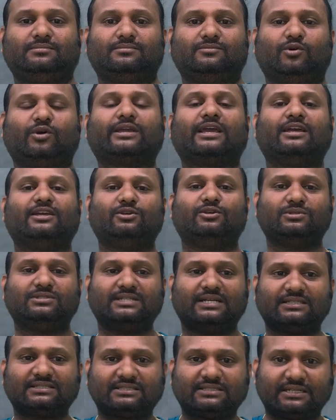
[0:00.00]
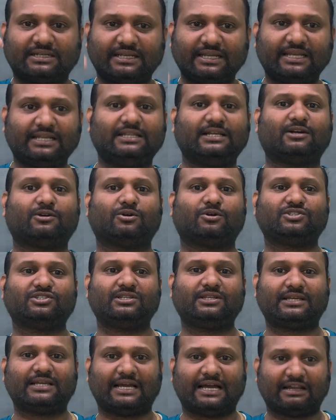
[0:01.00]
Okay, you just read the
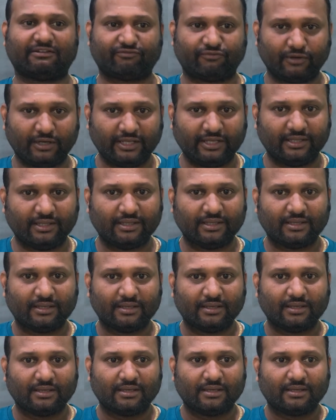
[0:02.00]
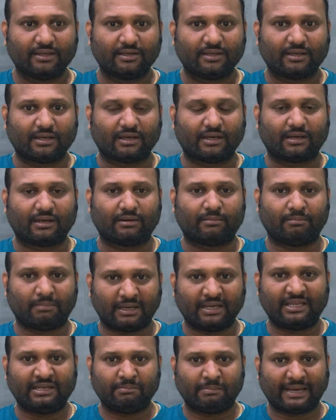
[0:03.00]
question carefully.
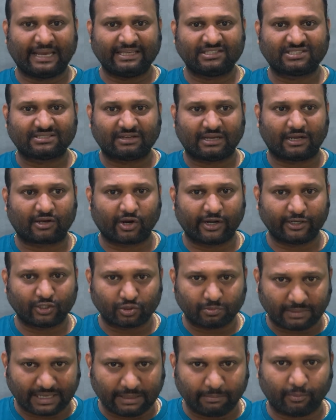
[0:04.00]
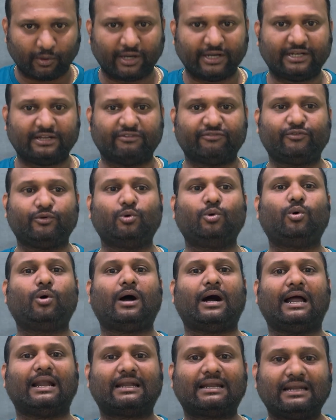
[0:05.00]
According to my point of view,
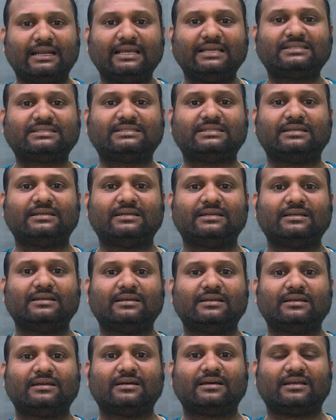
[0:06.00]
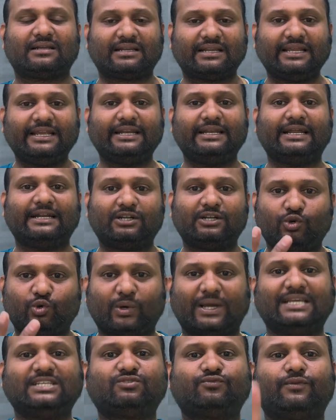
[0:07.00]
at least read it
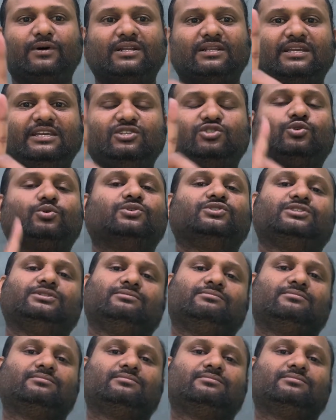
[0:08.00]
twice for each question